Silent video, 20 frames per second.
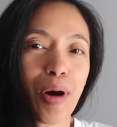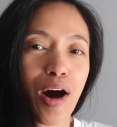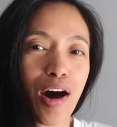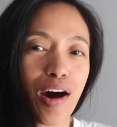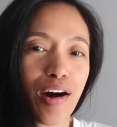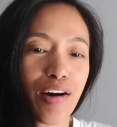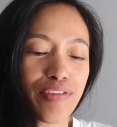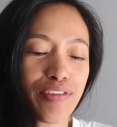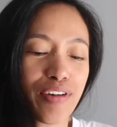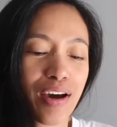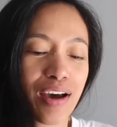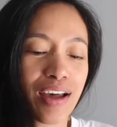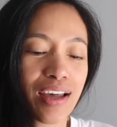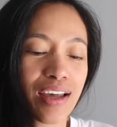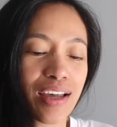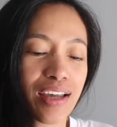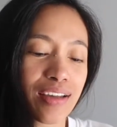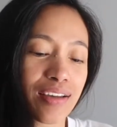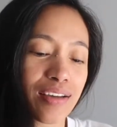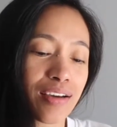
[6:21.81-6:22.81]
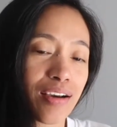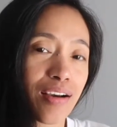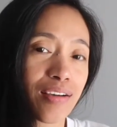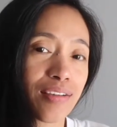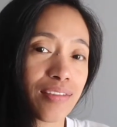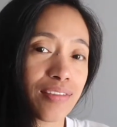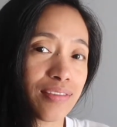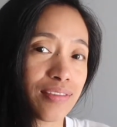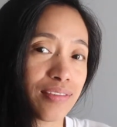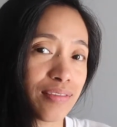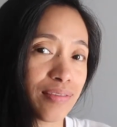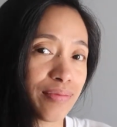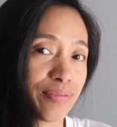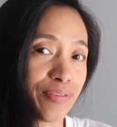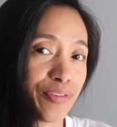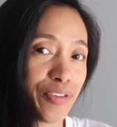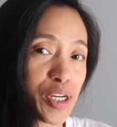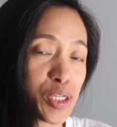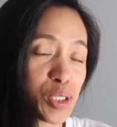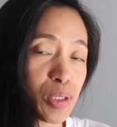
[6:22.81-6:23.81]
of
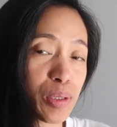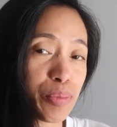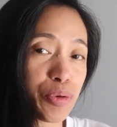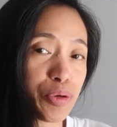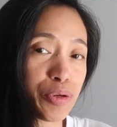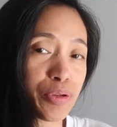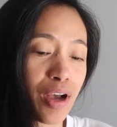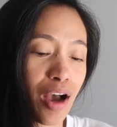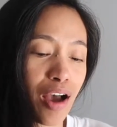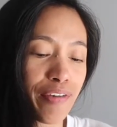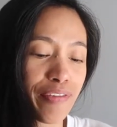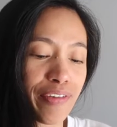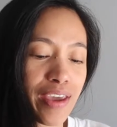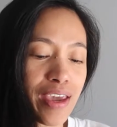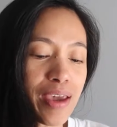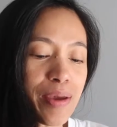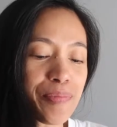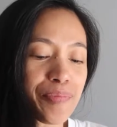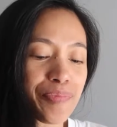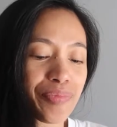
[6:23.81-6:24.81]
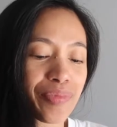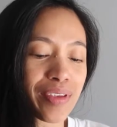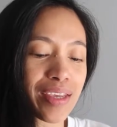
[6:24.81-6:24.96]
freshly brewed coffee.